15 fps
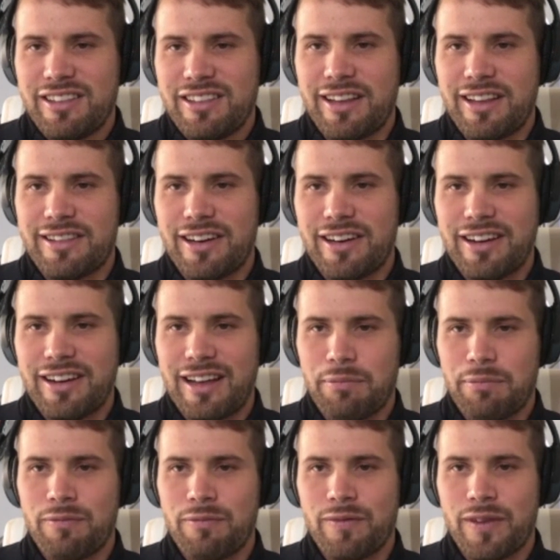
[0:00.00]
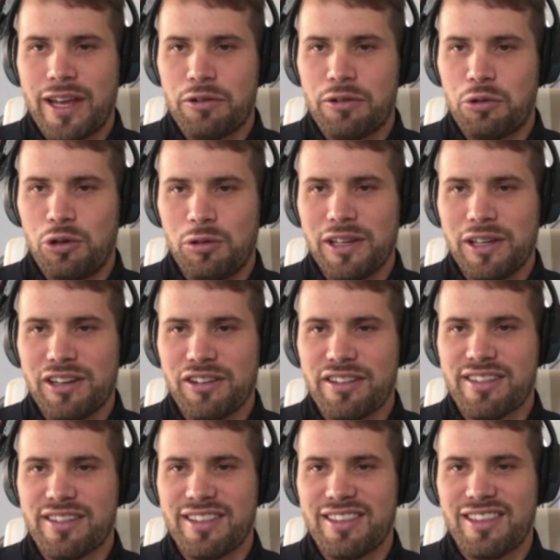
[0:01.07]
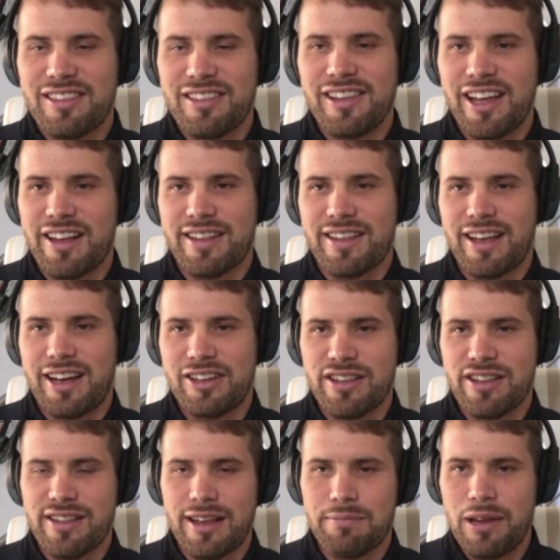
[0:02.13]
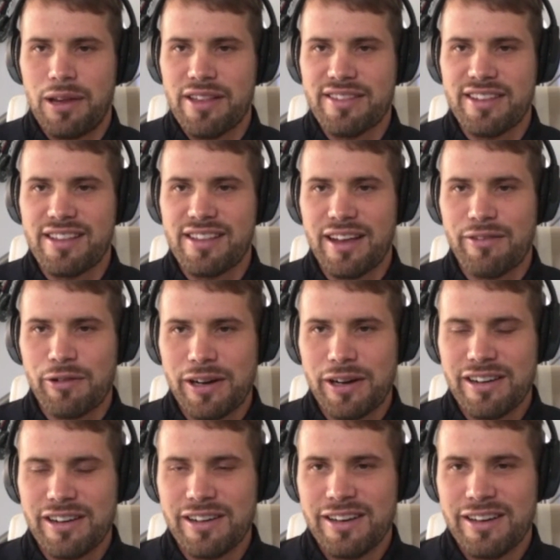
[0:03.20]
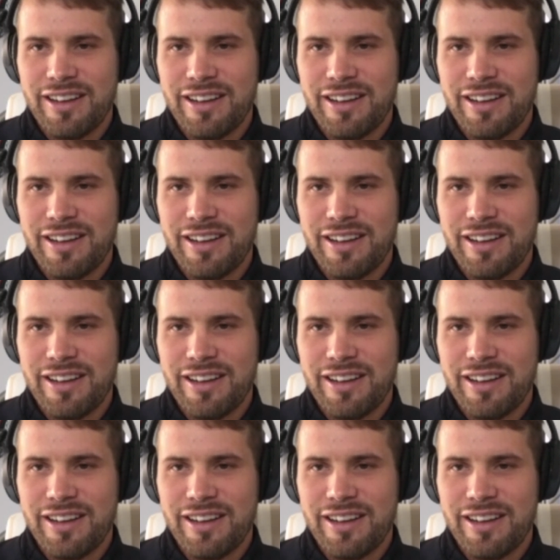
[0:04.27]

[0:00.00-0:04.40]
that didn't help me at all, because next day I just had blisters everywhere.